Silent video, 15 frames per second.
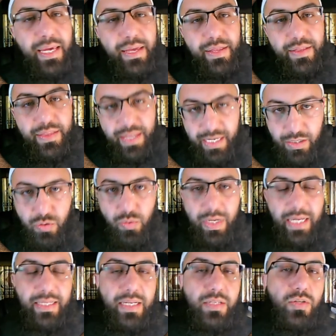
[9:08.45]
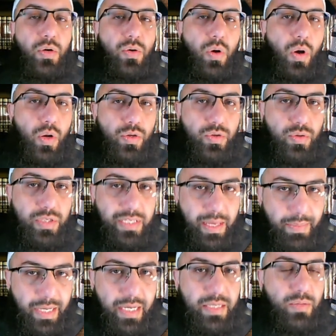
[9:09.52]
These 2 letters are also
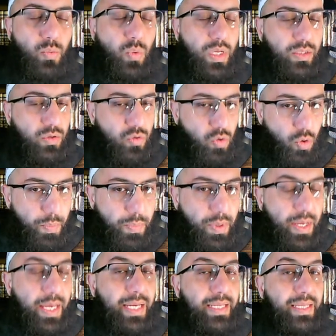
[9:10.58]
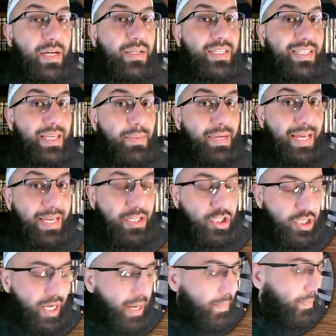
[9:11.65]
similar. It's one group. They're similar in
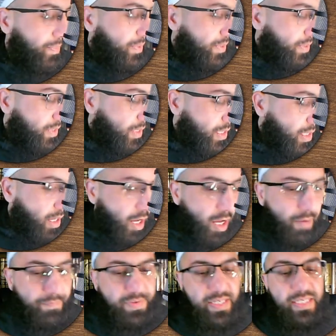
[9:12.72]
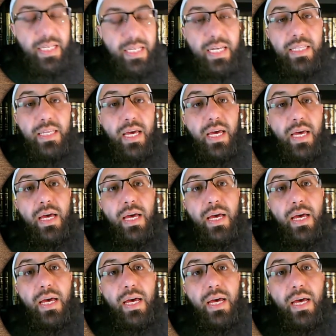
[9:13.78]
shape. Obviously, the
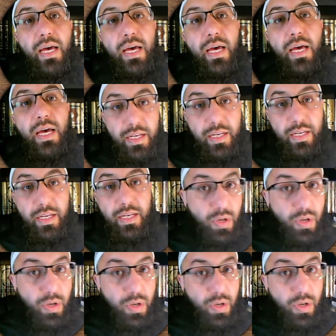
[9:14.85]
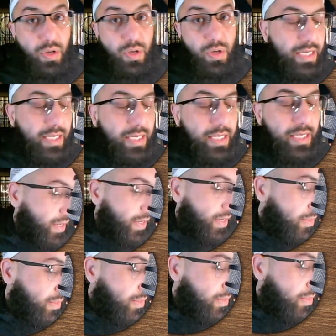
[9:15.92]
pronunciation is different.